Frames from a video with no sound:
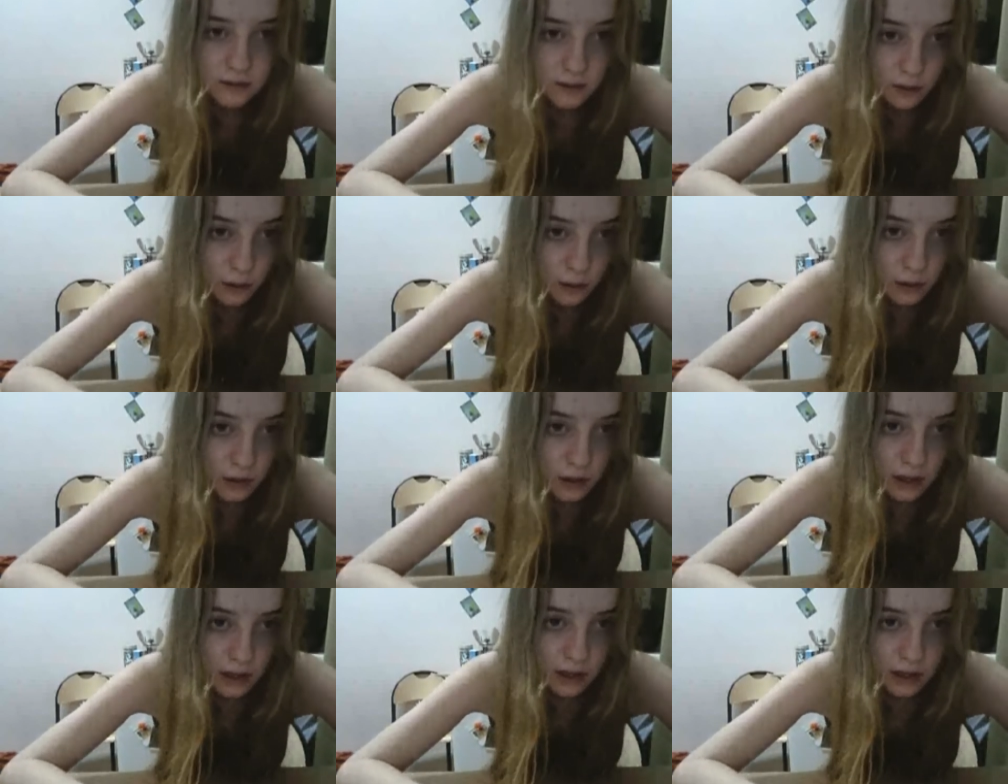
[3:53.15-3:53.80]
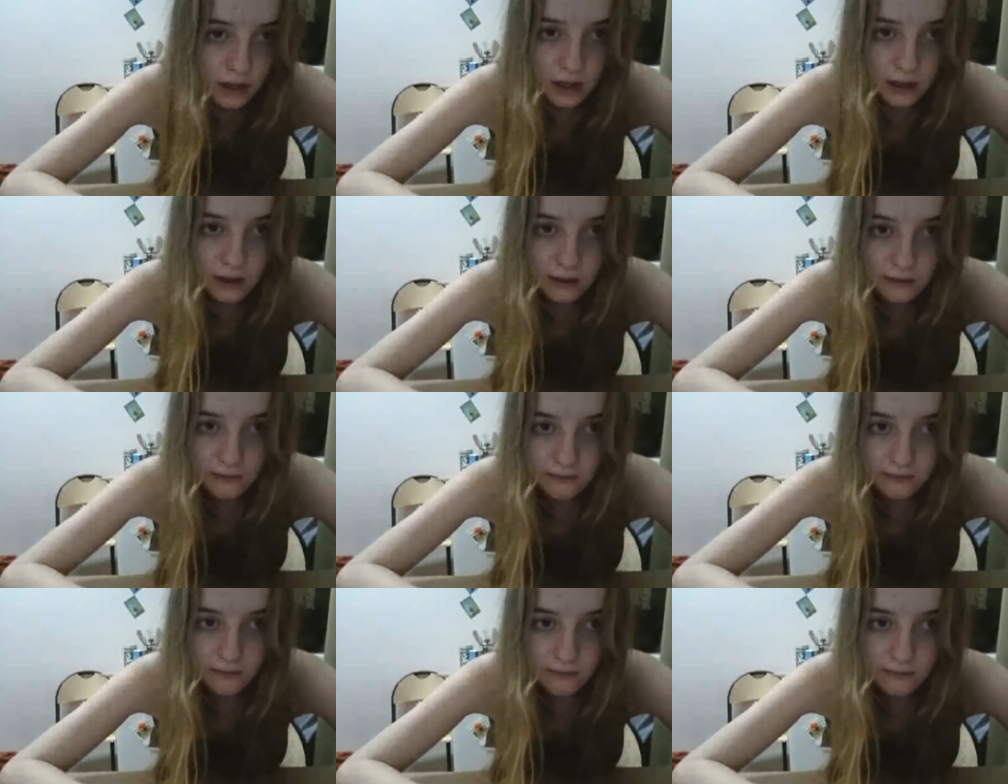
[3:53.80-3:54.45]
So,
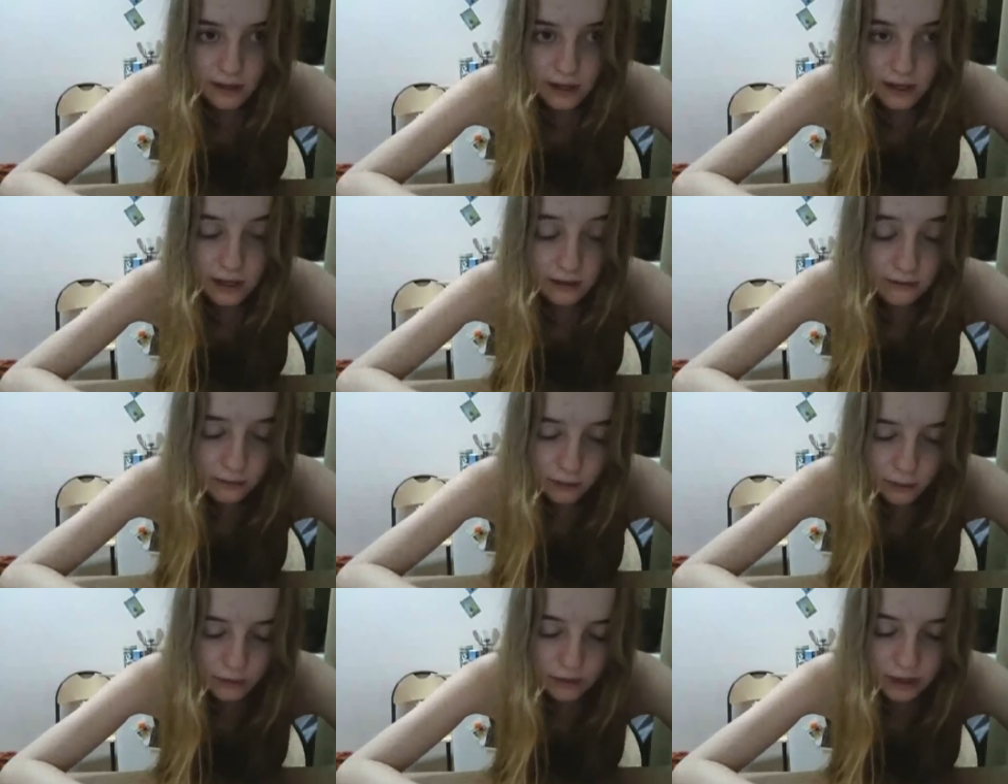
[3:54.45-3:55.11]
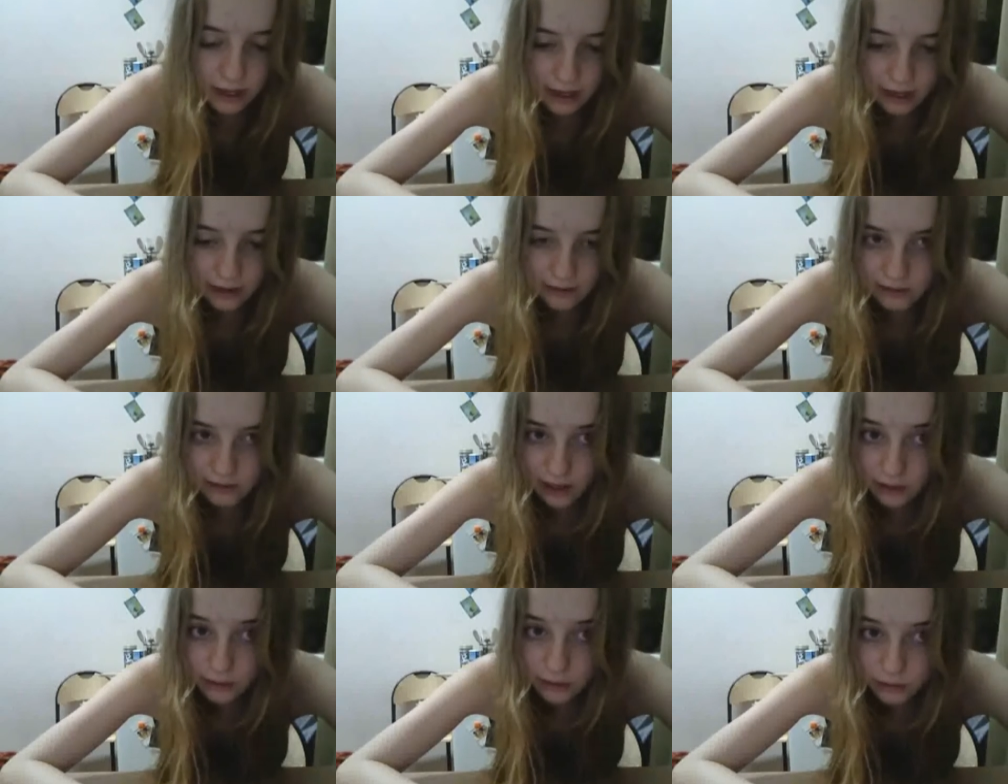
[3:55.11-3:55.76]
if any of you that
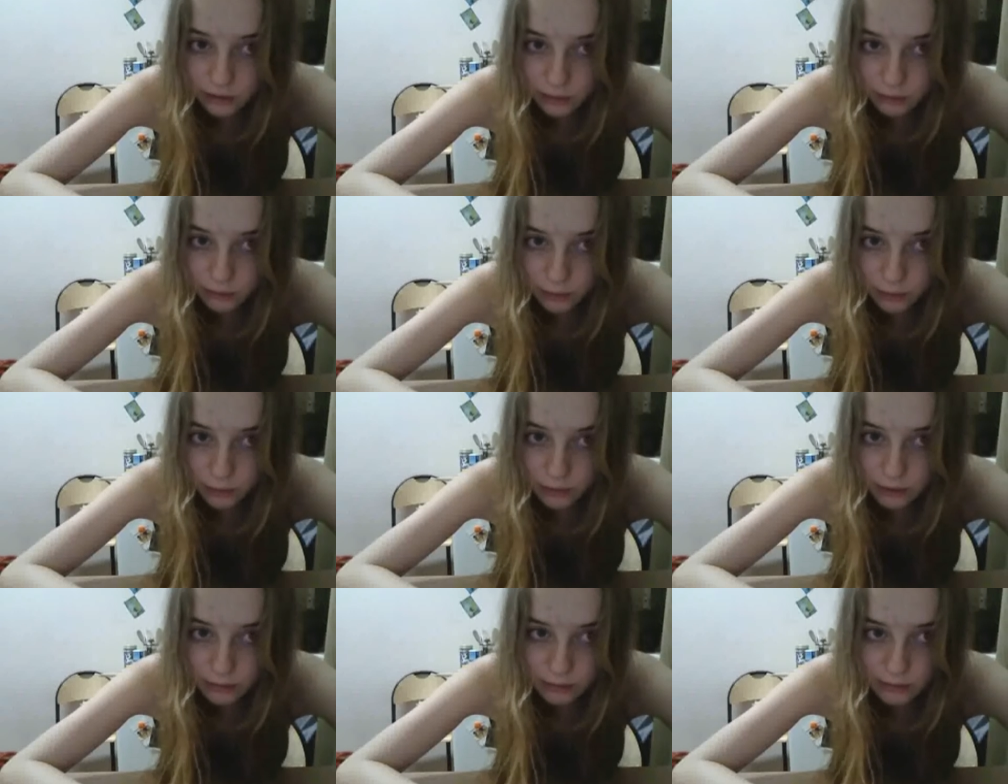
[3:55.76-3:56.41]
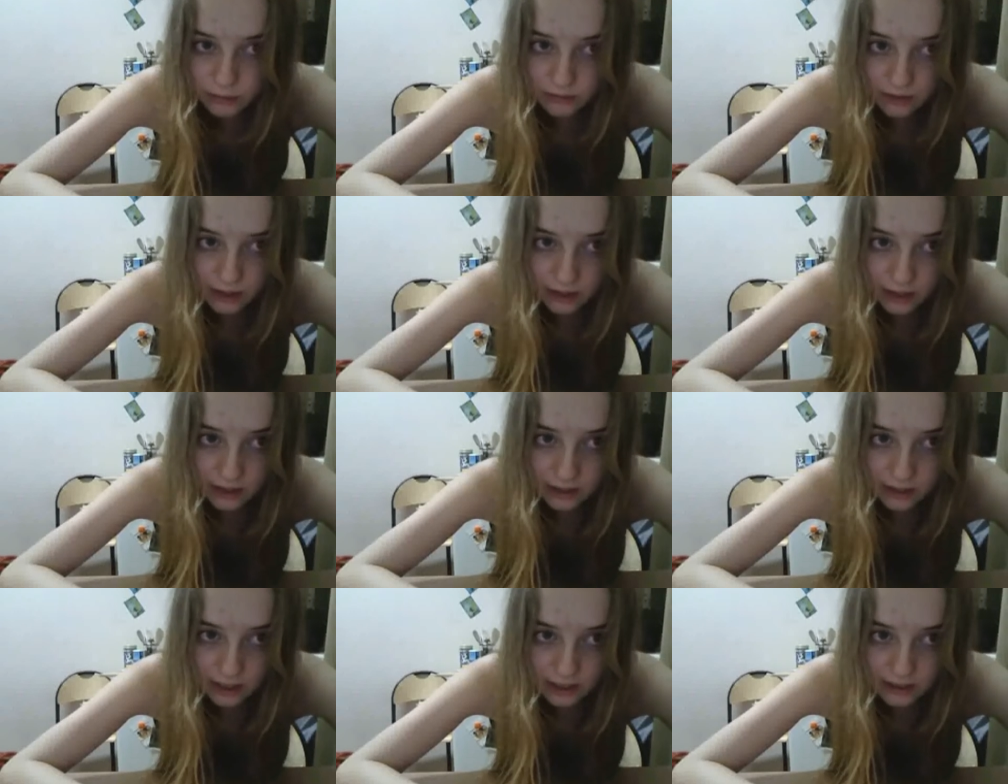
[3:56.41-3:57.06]
have downloading programs
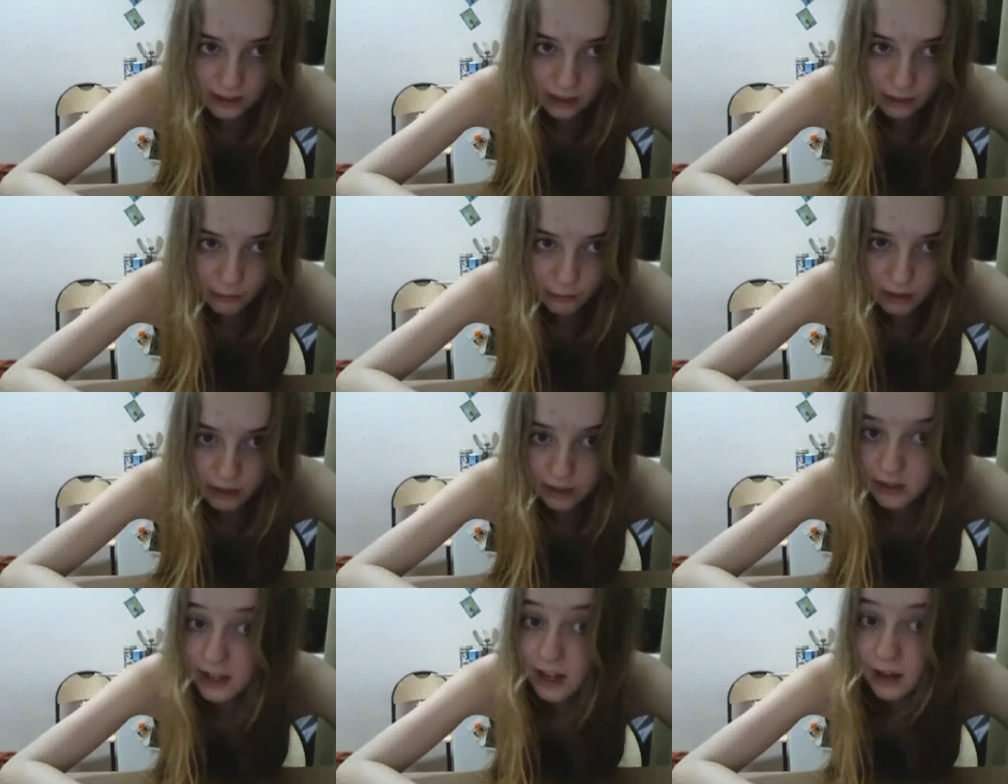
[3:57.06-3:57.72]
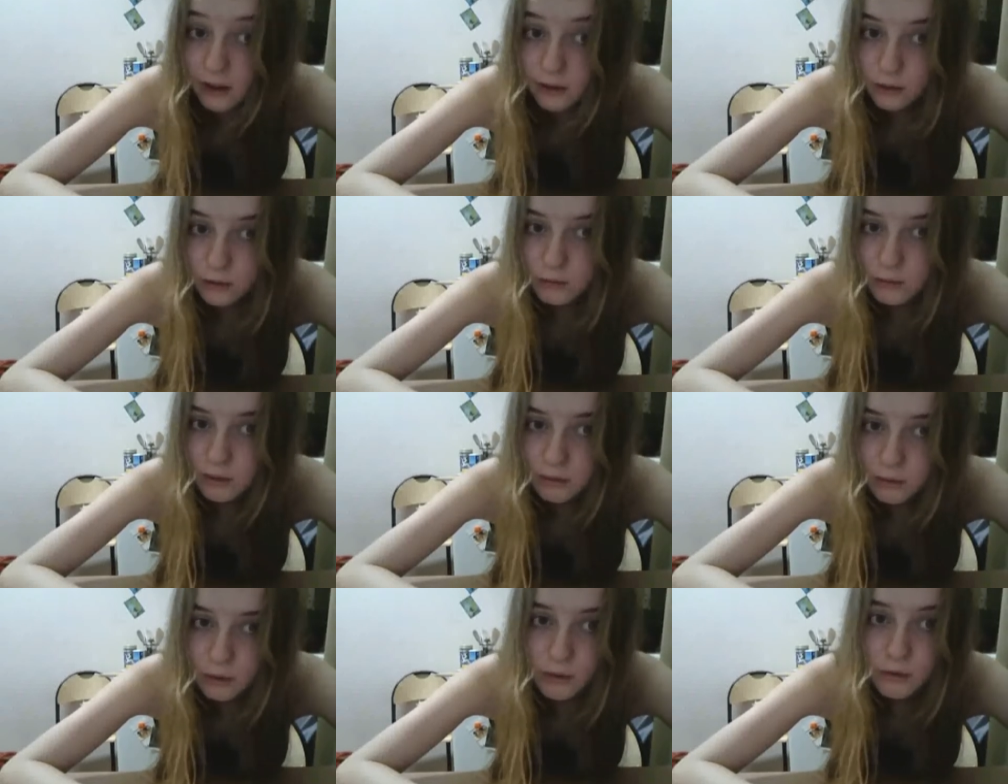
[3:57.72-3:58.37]
feel like they want to download
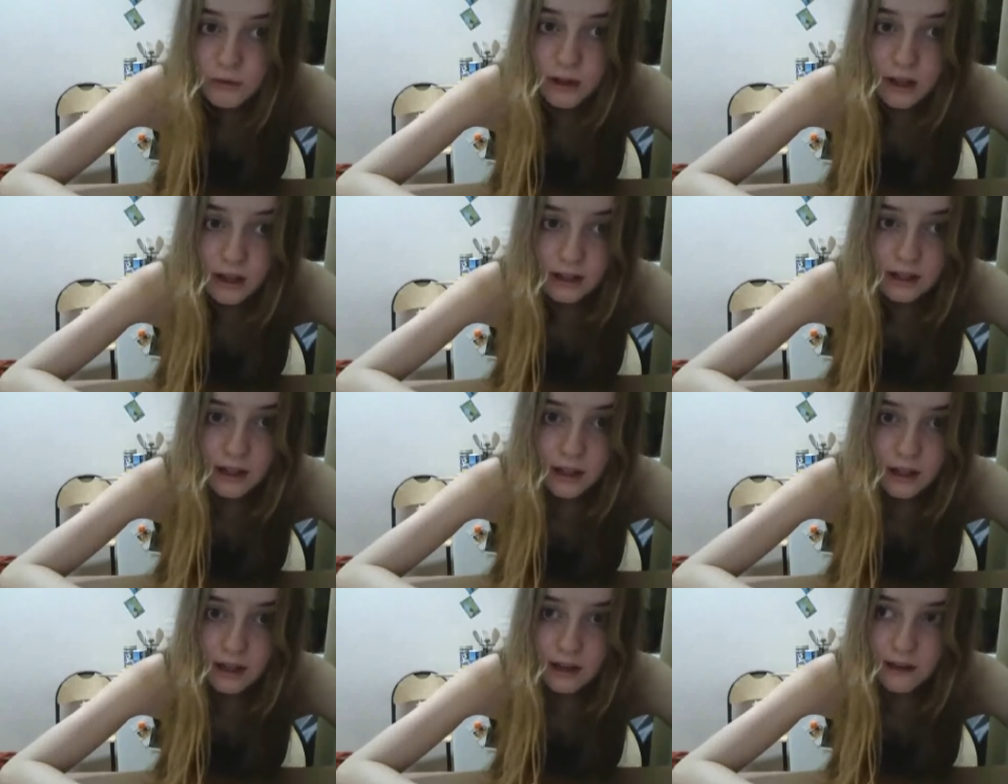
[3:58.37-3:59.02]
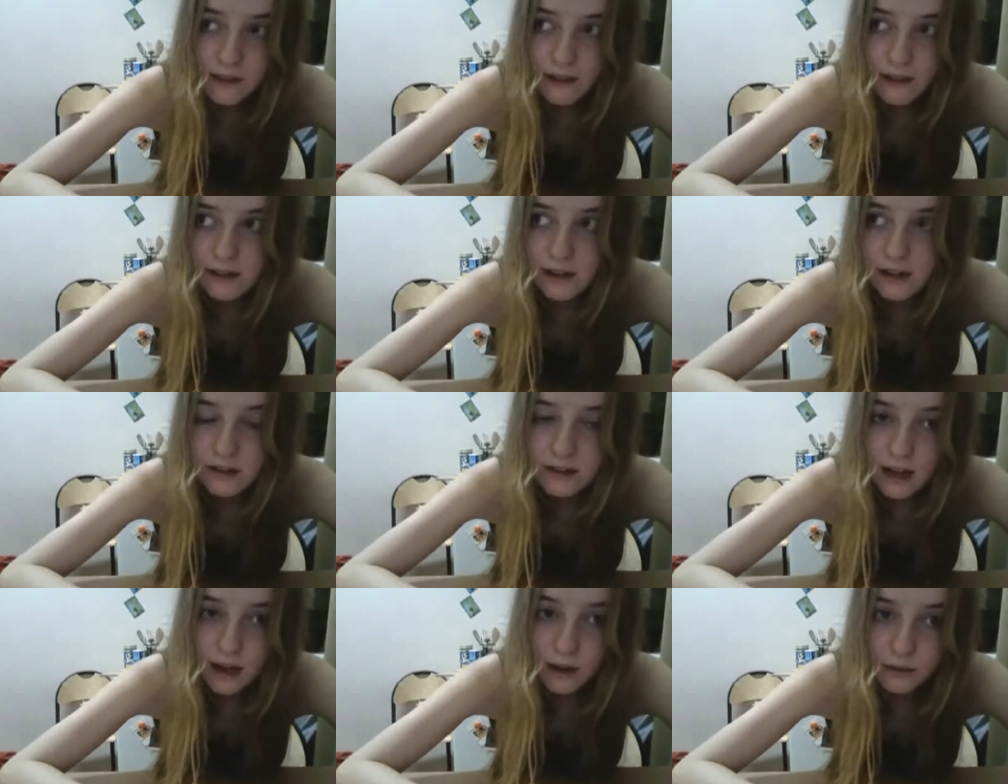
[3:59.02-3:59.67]
me music, anything
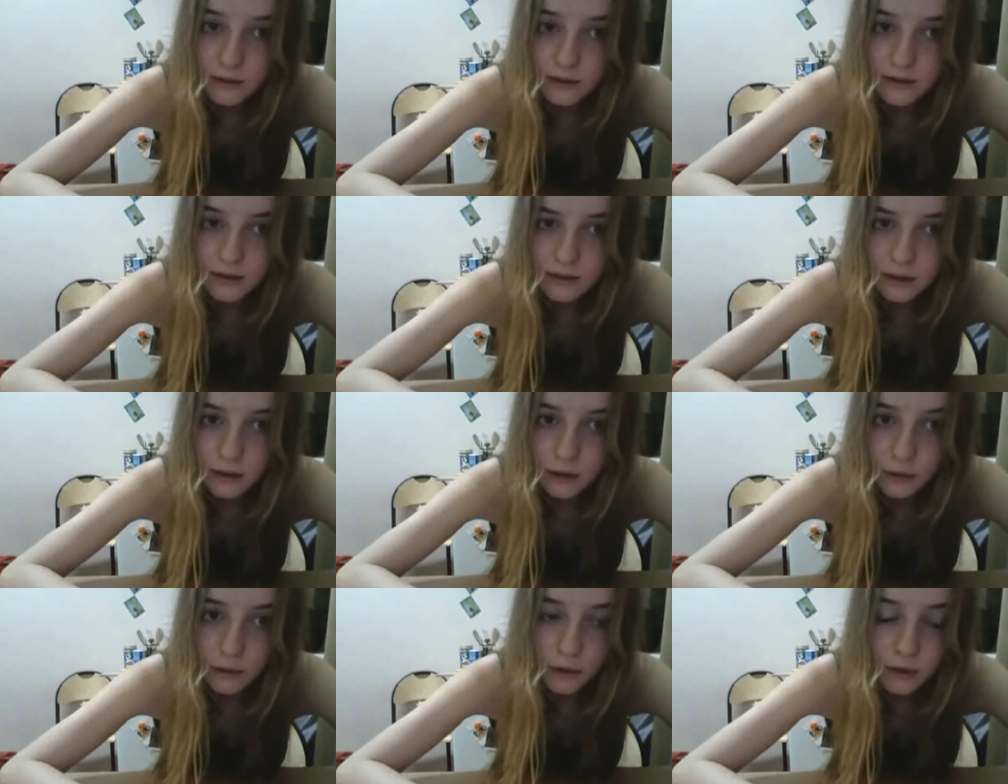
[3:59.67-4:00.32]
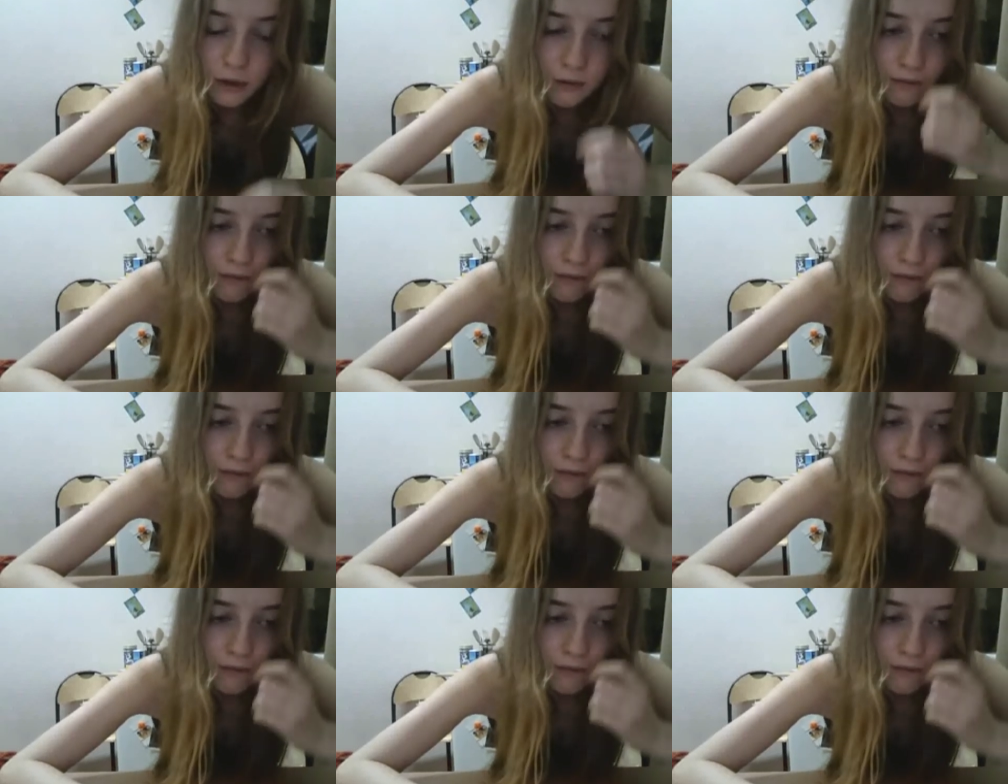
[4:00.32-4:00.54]
that's out new